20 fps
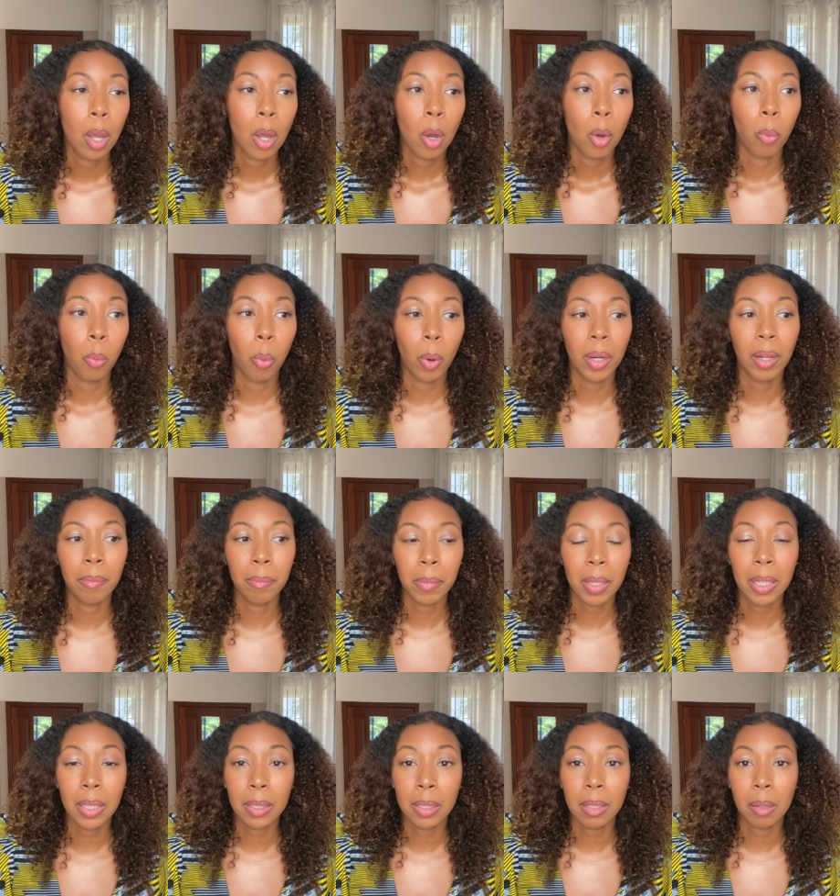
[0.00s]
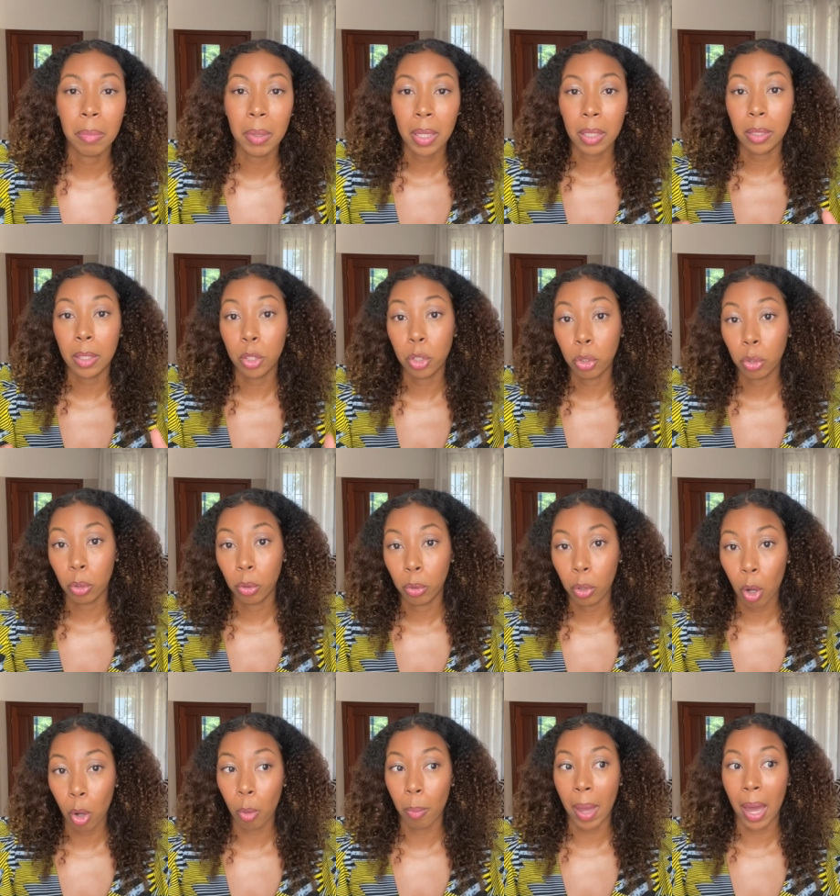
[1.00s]
what it means to be a digital
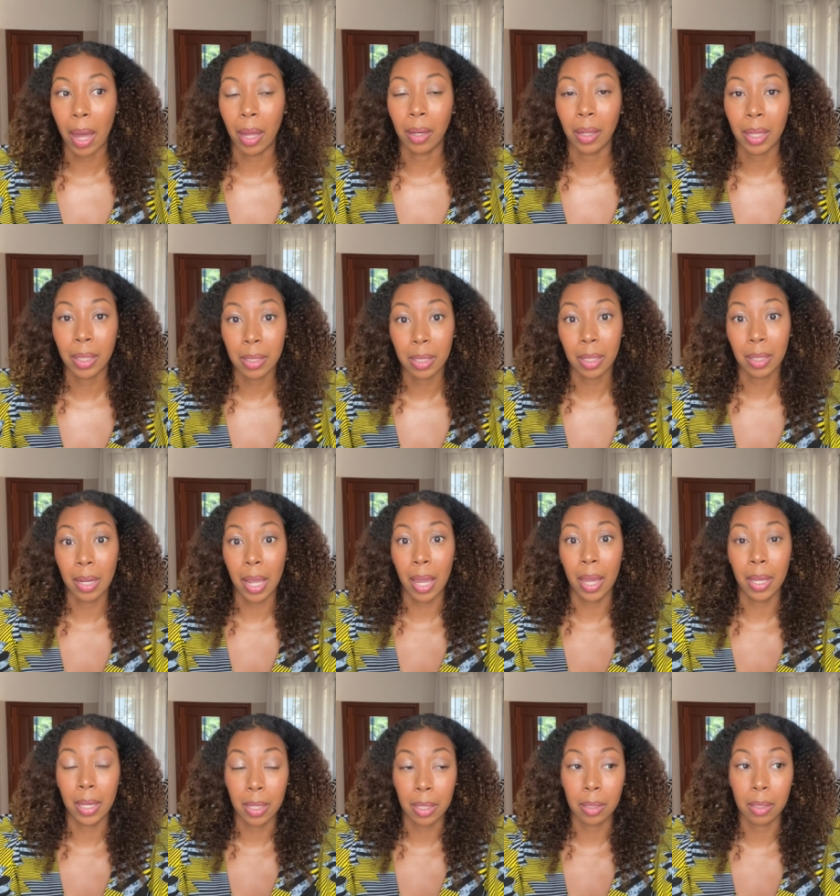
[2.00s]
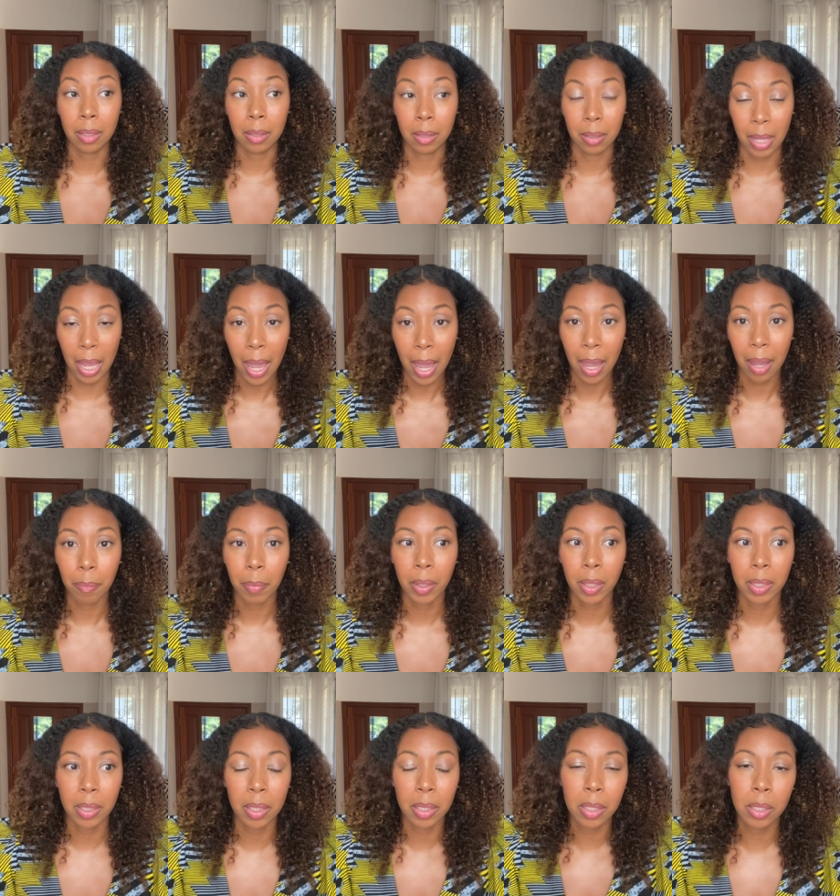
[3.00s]
nomad in today's day,
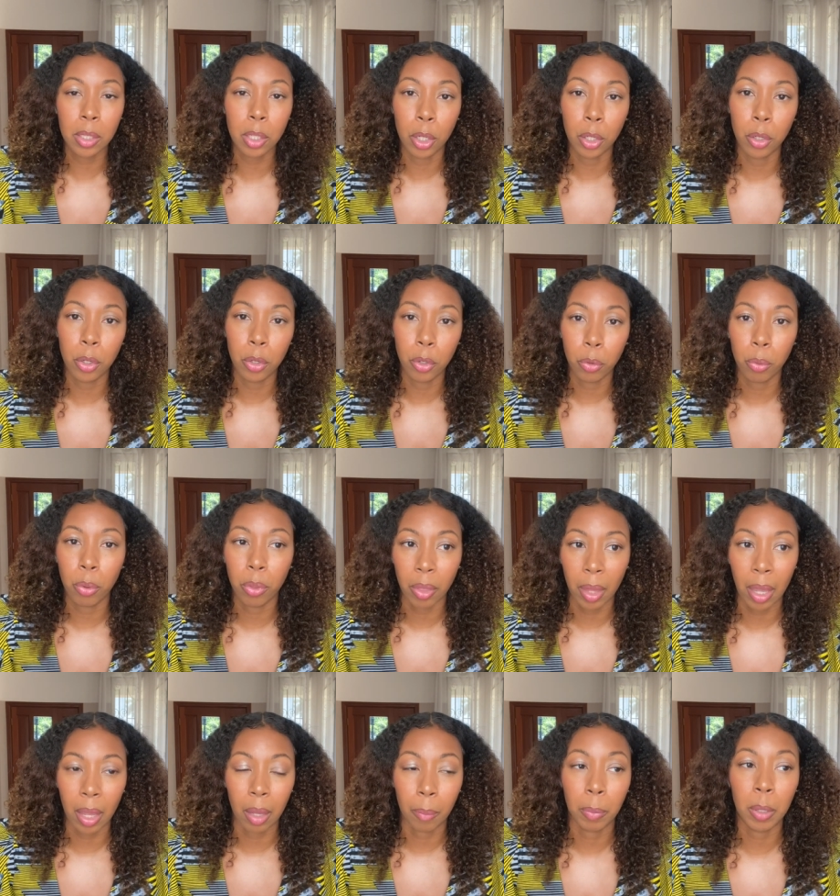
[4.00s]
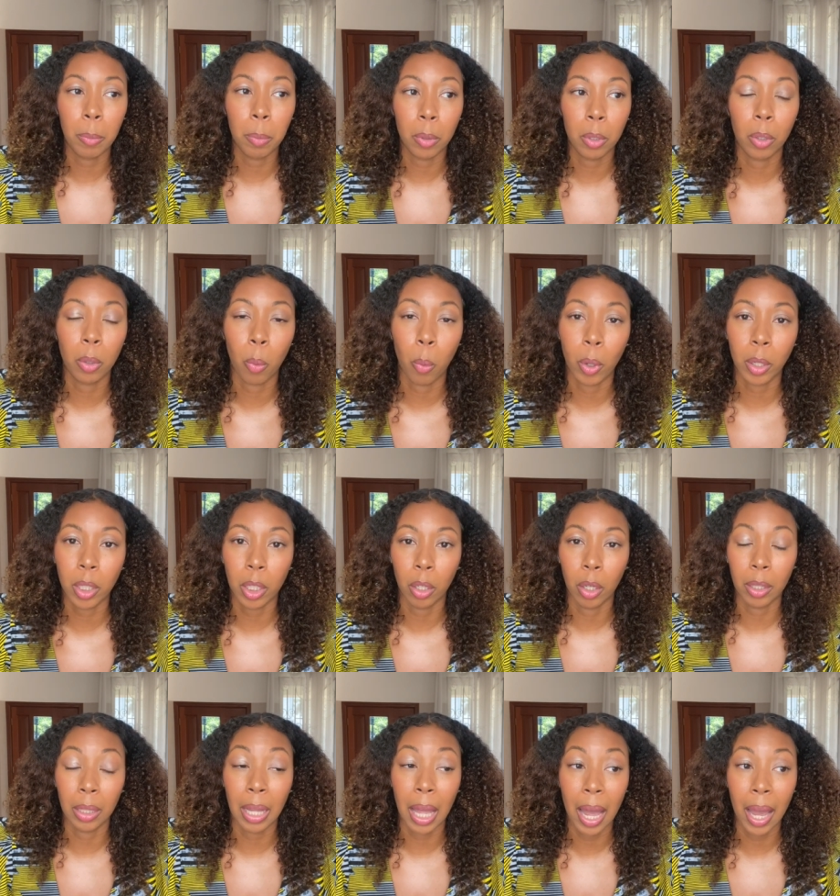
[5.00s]
because this is a new thing. People are working
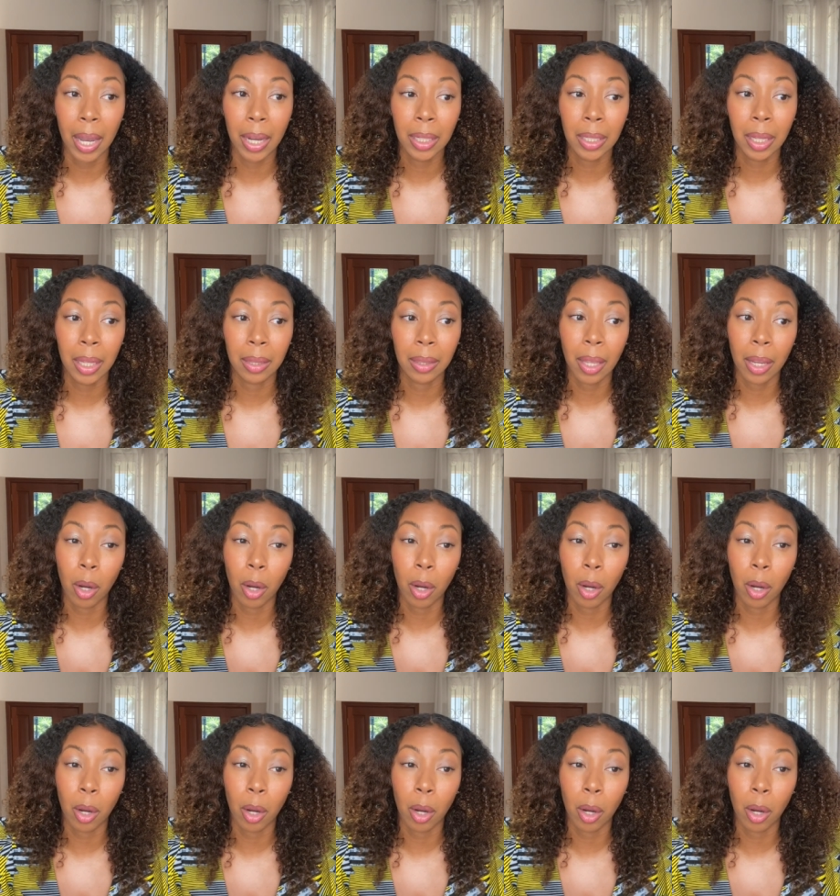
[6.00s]
online and they are